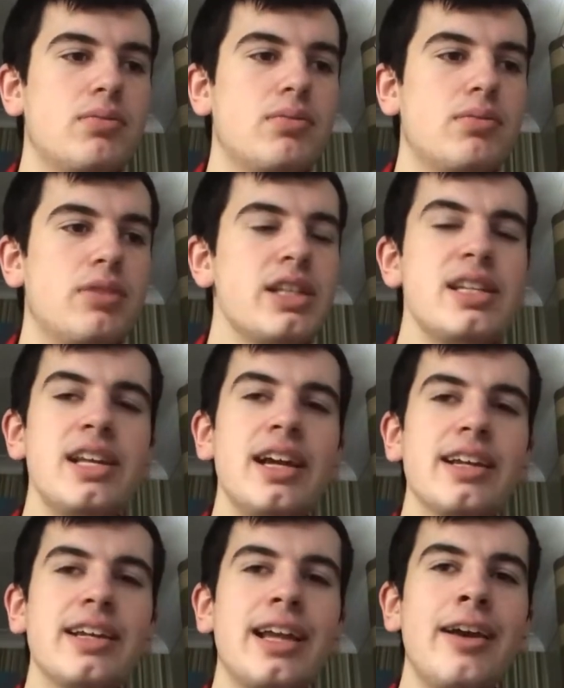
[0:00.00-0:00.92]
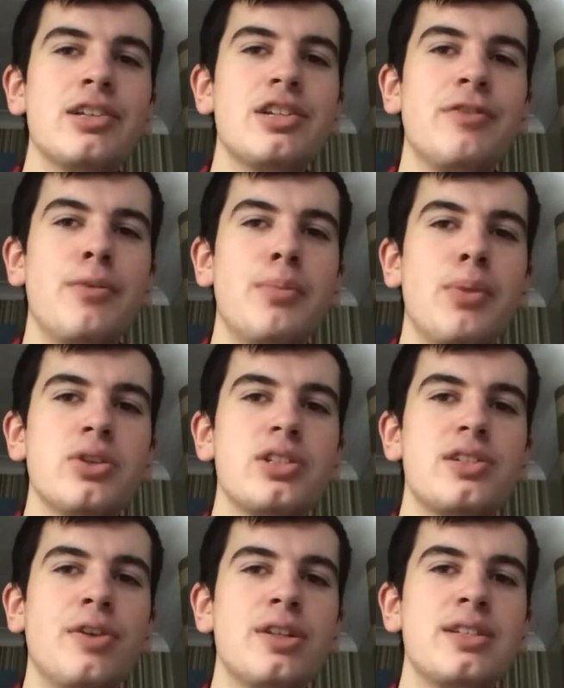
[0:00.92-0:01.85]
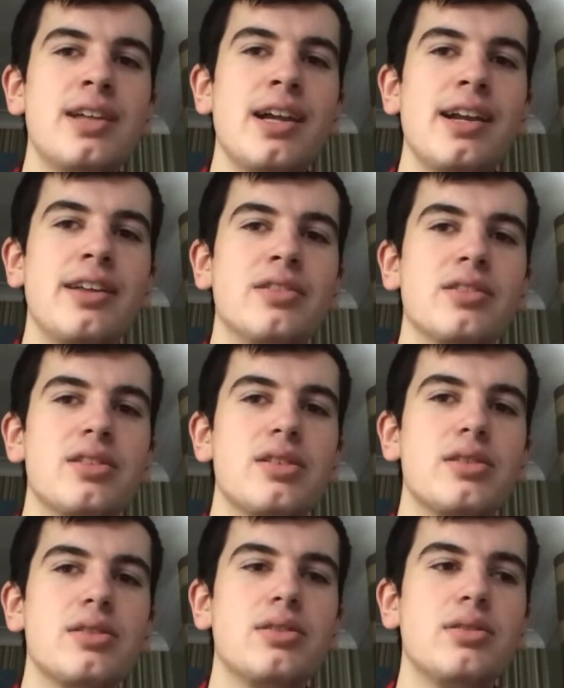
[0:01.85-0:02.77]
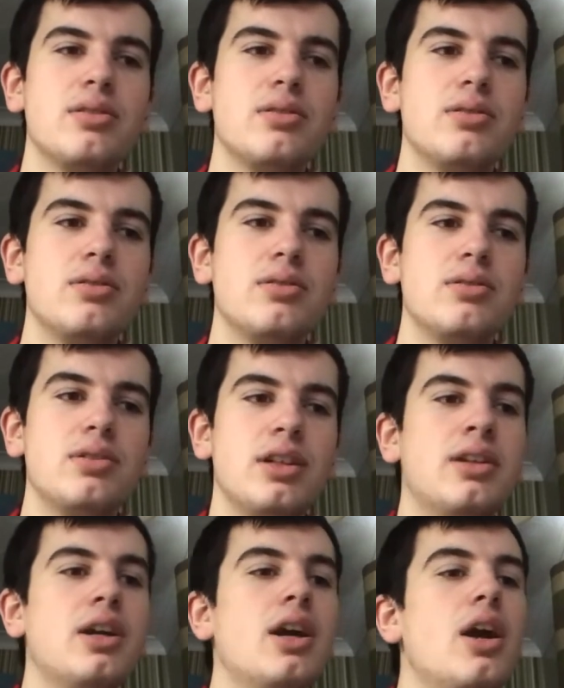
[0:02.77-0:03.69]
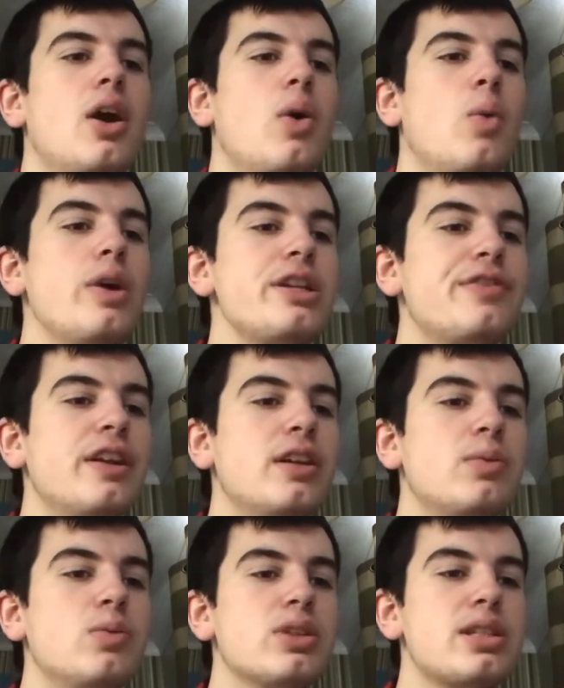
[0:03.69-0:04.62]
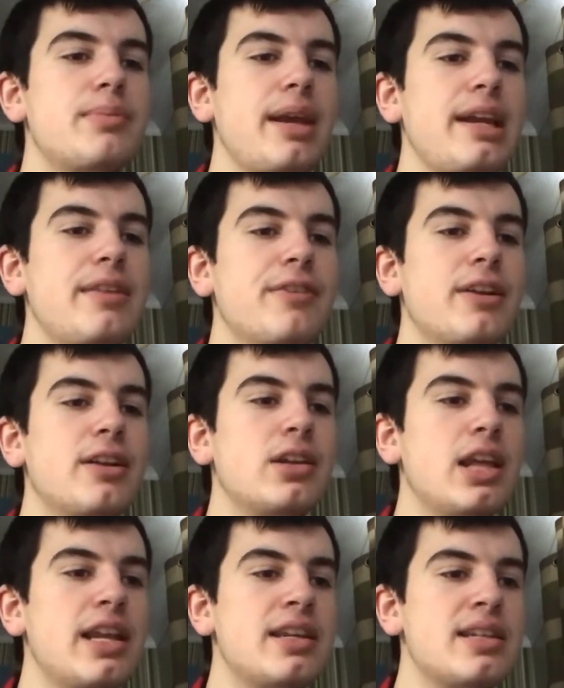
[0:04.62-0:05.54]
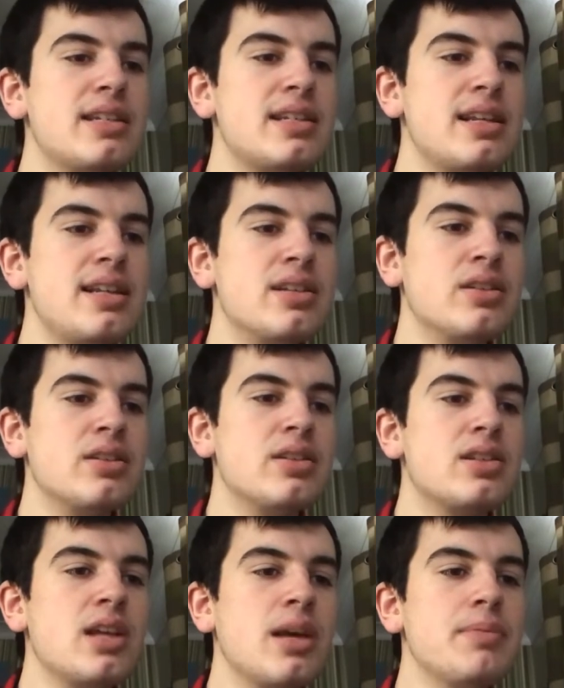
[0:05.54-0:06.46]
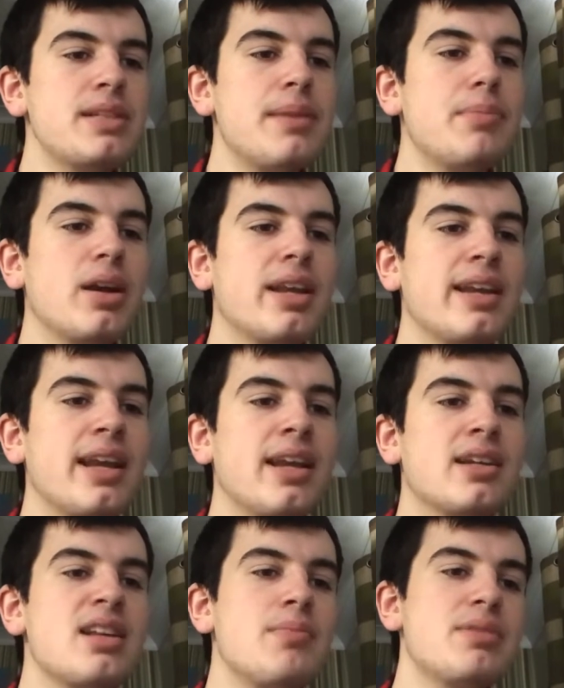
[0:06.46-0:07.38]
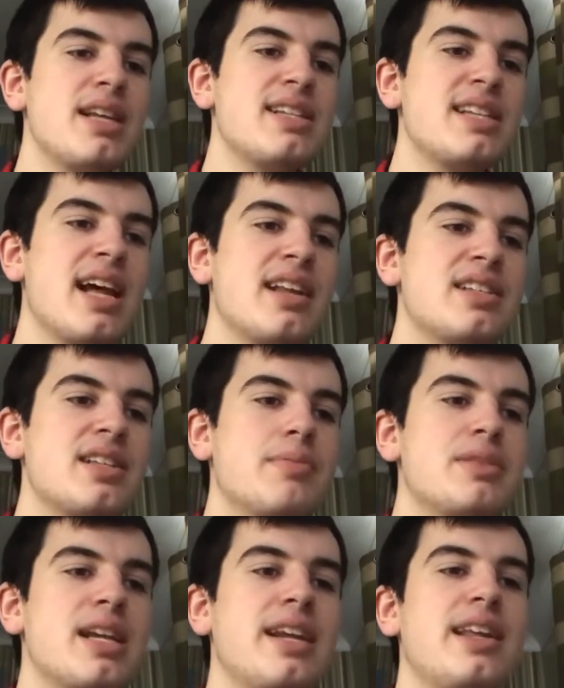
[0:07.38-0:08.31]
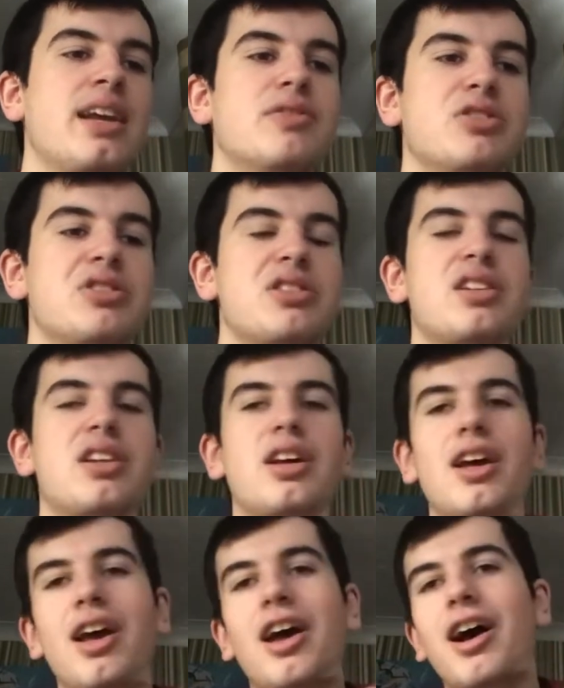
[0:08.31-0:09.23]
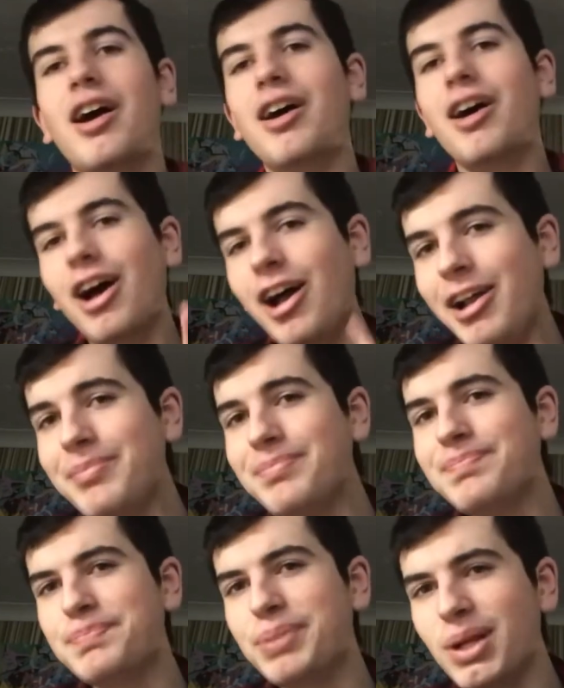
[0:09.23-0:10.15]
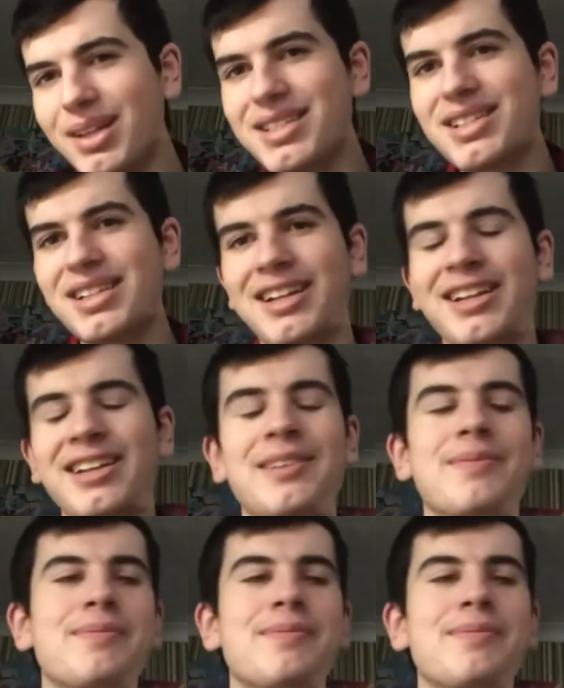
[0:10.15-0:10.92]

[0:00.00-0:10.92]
Isn't that a character from Monsters vs. Aliens? Yeah. Which villain was the main villain in this season? Some say Monkey King, some say Talus, some say the others. I'm personally,